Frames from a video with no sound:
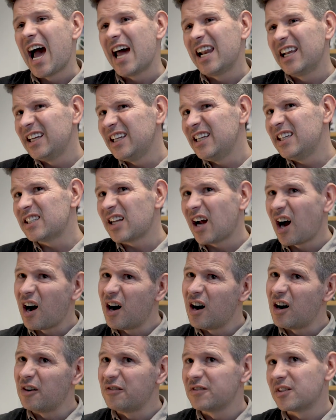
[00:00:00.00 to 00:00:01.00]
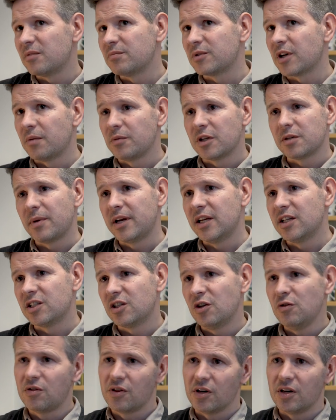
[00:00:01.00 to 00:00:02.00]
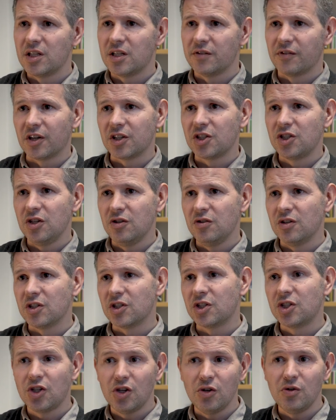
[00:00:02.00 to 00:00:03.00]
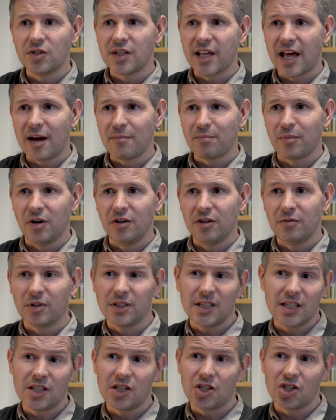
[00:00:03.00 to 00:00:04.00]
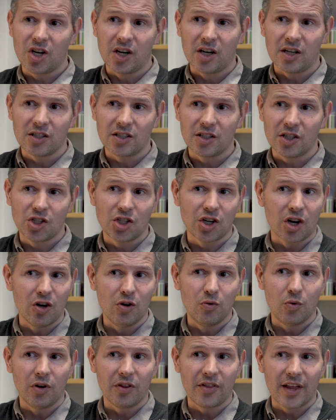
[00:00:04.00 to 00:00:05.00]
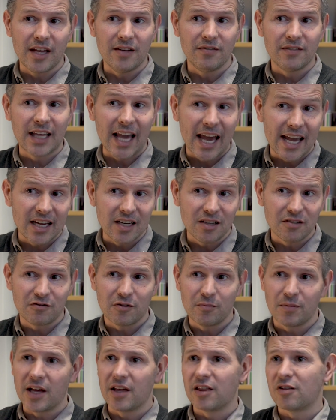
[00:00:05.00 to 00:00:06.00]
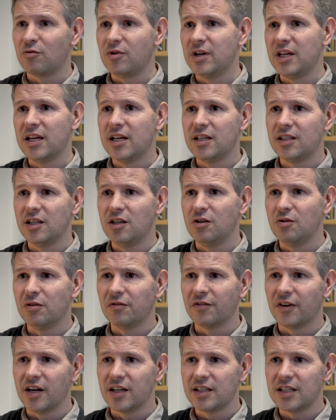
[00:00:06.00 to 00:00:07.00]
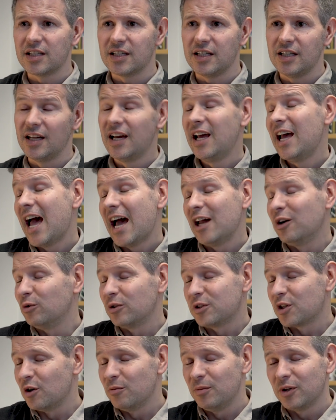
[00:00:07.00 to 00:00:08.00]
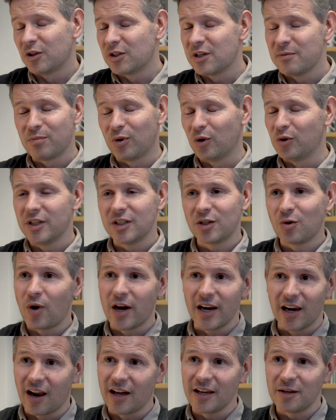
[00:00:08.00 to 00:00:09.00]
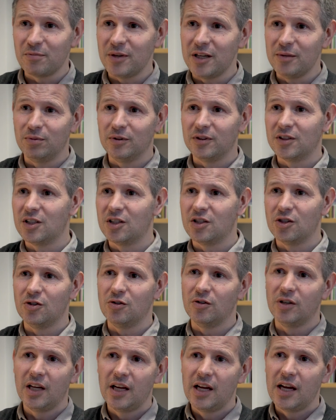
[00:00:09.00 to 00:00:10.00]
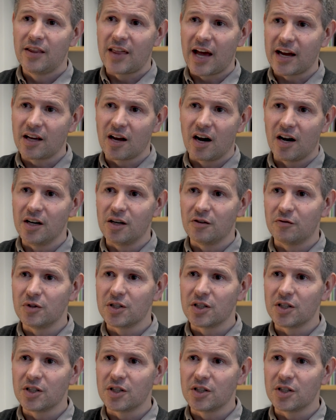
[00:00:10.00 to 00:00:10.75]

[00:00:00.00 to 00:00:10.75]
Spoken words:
And at least half, sometimes as many as 2/3 of our students choose that, both because it's a chance to show what they've gained from their 3 years at university, and also because employers quite like people to do that kind of